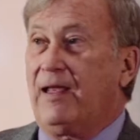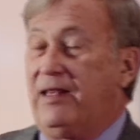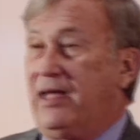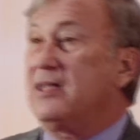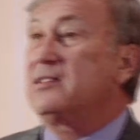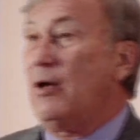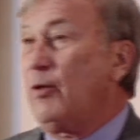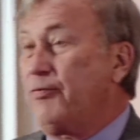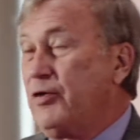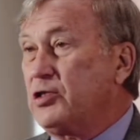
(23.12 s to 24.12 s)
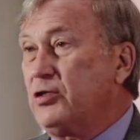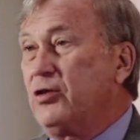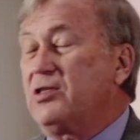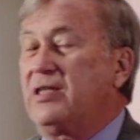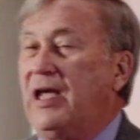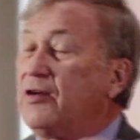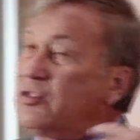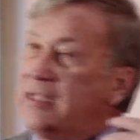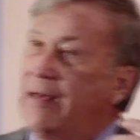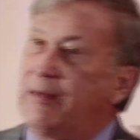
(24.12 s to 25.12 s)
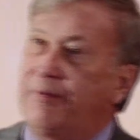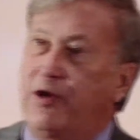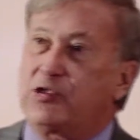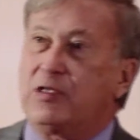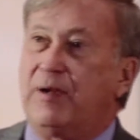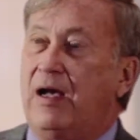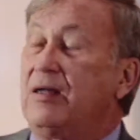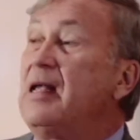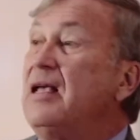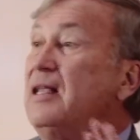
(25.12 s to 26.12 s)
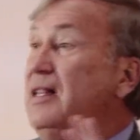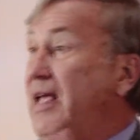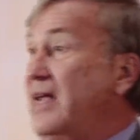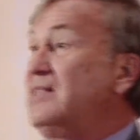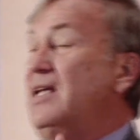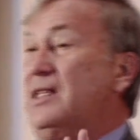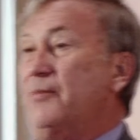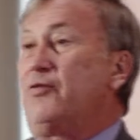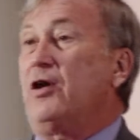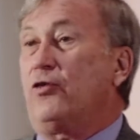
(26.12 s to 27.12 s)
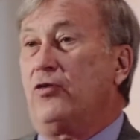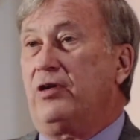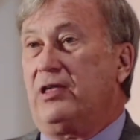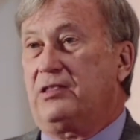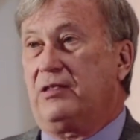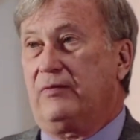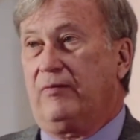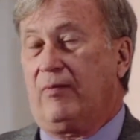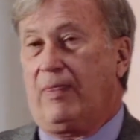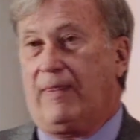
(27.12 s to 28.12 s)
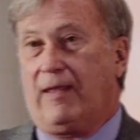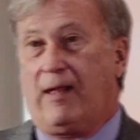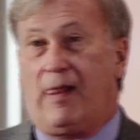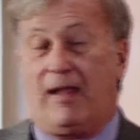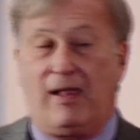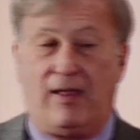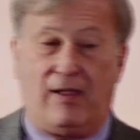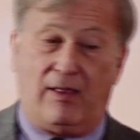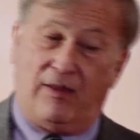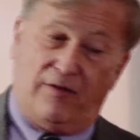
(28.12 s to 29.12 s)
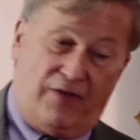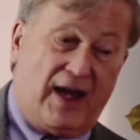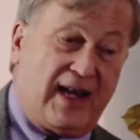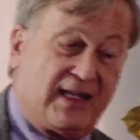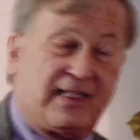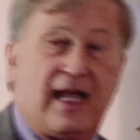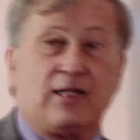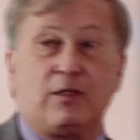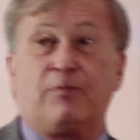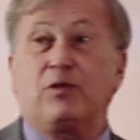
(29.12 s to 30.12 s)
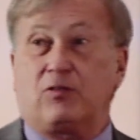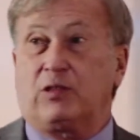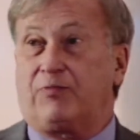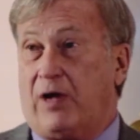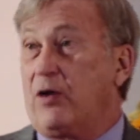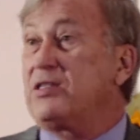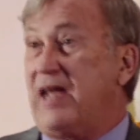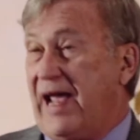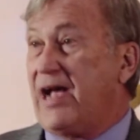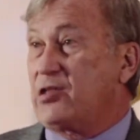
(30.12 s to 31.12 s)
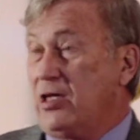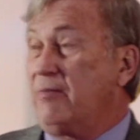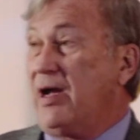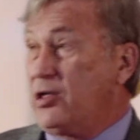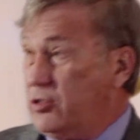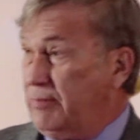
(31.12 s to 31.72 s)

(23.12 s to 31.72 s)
They consult with parishioners, they understand what the parish is about, they set the priorities. Finance council puts those priorities into action by